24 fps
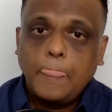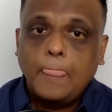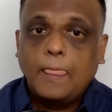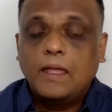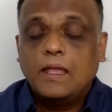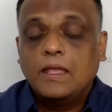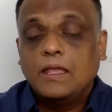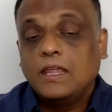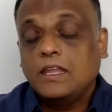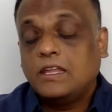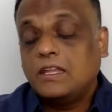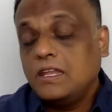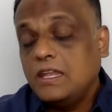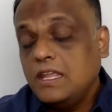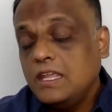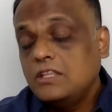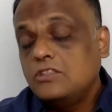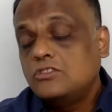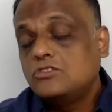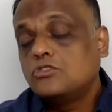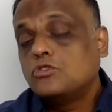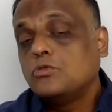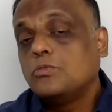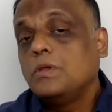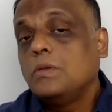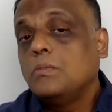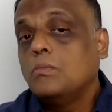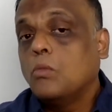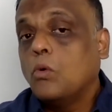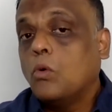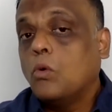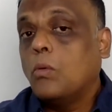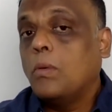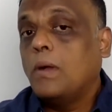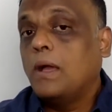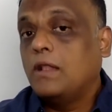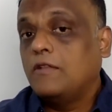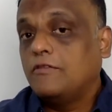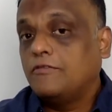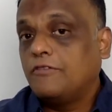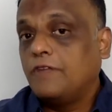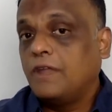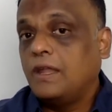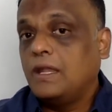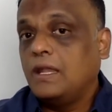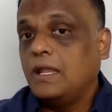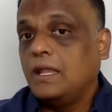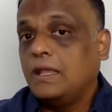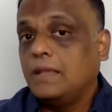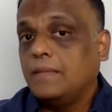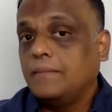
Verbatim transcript: It needs to be mobile friendly.